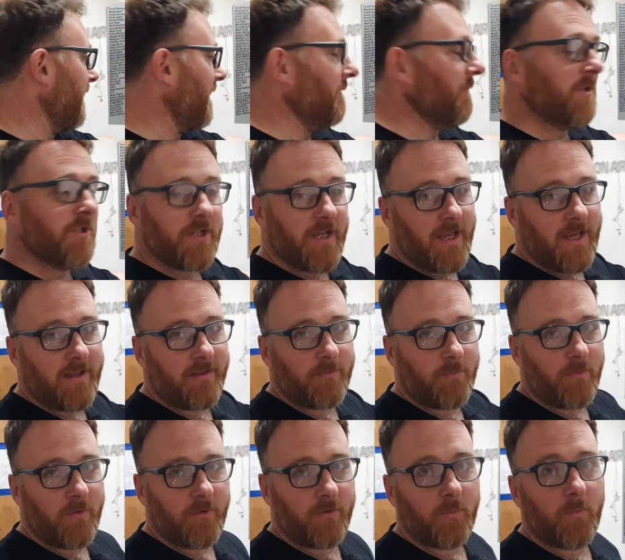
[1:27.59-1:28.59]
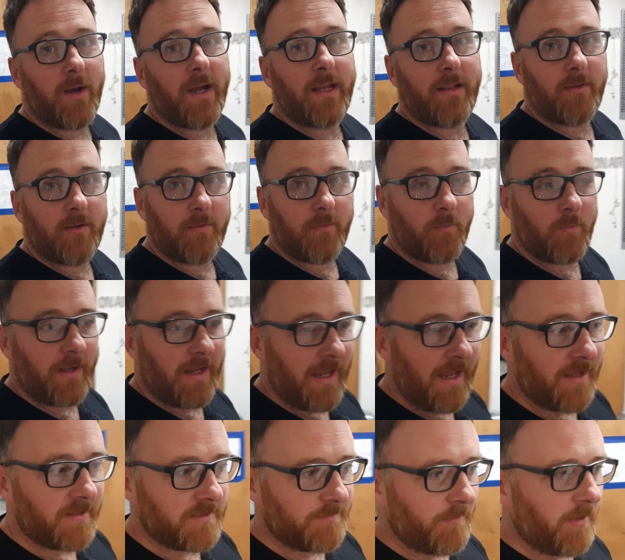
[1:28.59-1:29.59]
thing we checked was, why didn't we
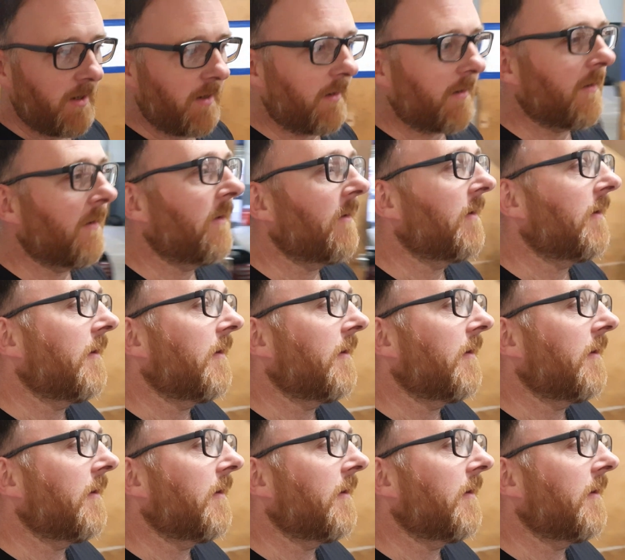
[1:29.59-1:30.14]
get a spark?